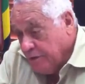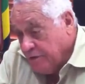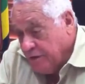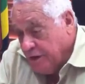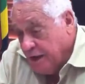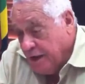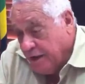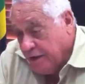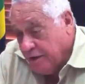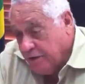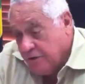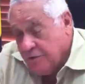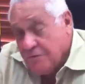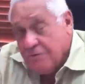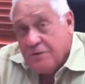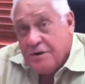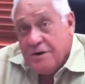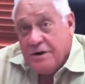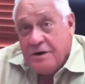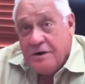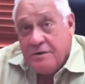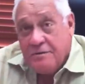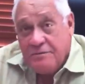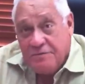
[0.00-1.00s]
take it to
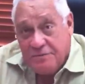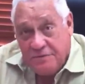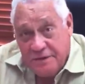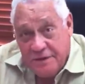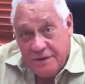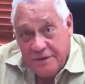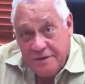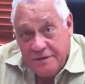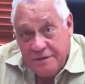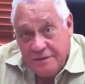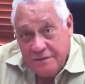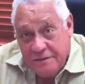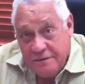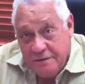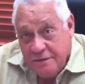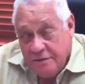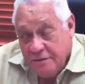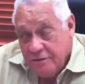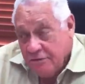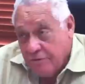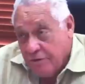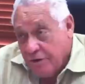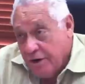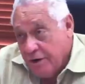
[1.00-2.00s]
Vernon Field.
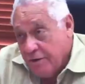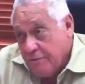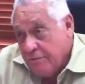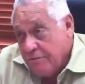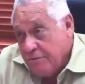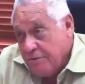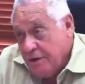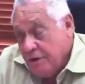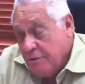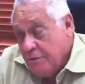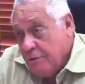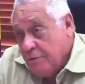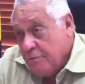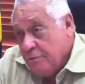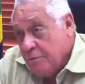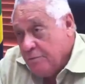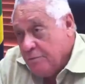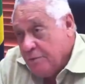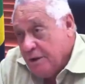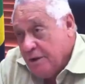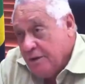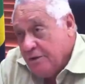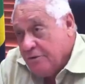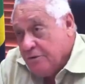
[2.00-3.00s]
Vernon Field will be
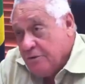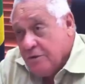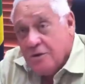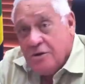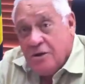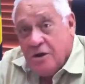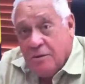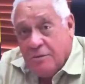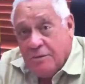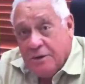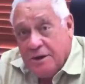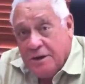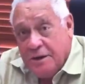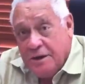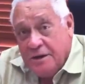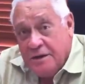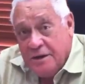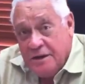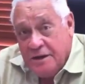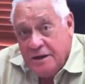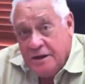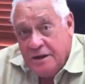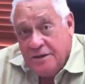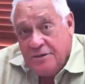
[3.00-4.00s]
built to accommodate
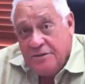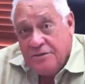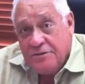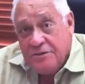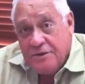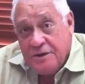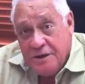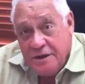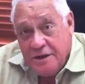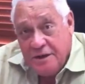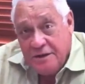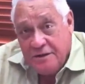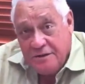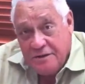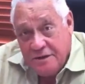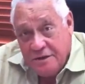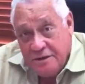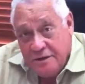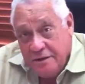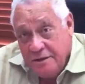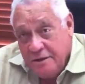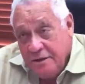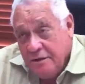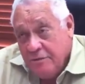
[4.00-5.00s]
the
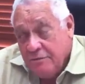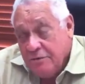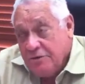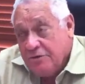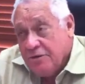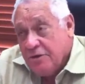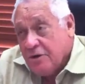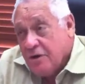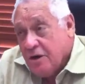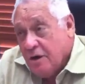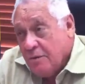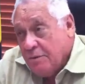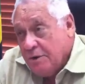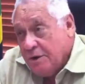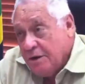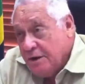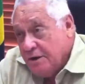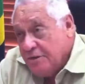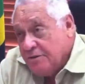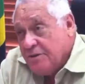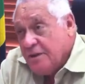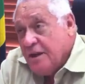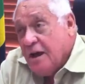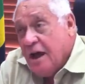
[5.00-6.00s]
A380, which
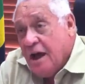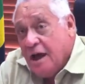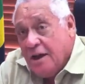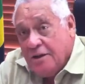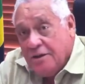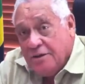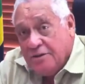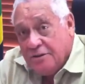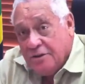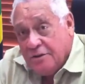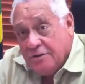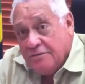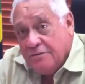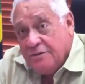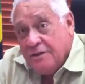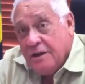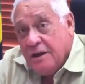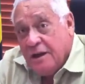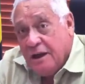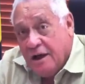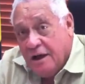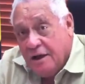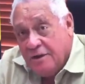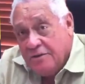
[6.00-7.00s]
accommodates the Anatol, the
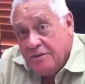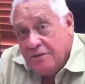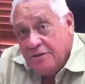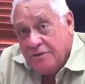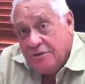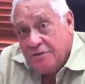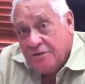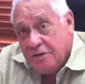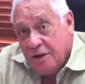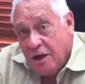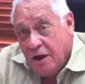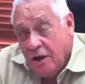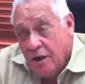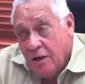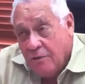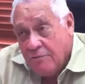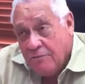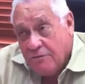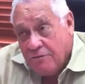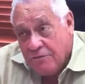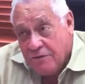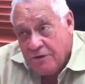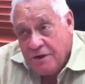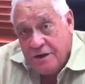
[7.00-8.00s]
largest
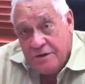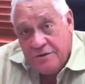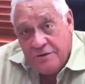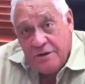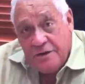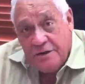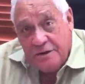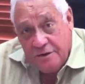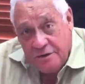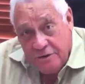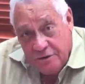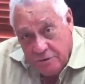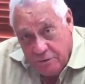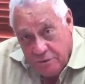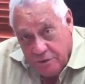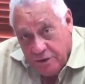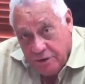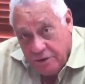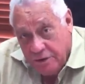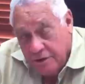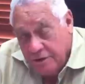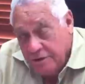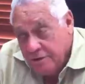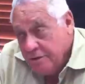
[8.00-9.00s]
freighter in the
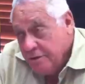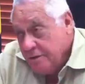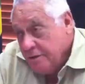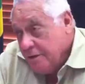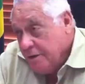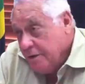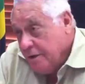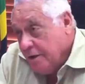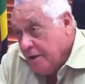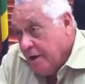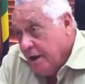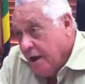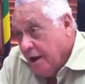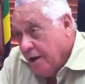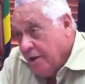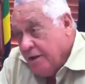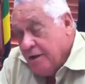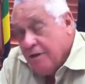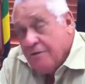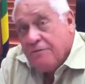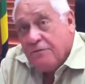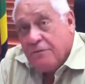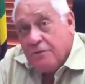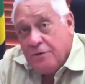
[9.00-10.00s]
world. And
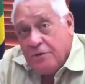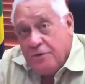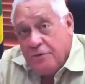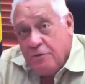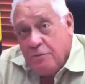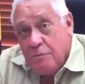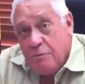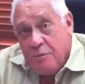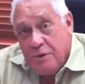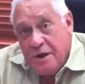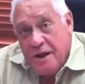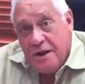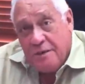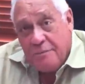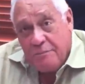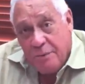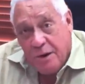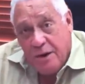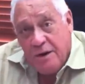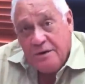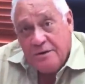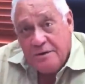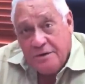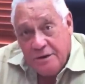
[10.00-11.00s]
therefore you break
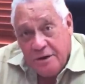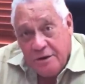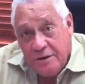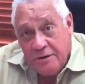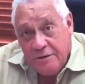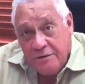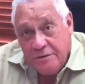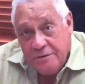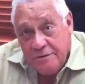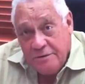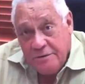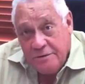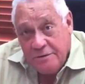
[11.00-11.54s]
bulk now,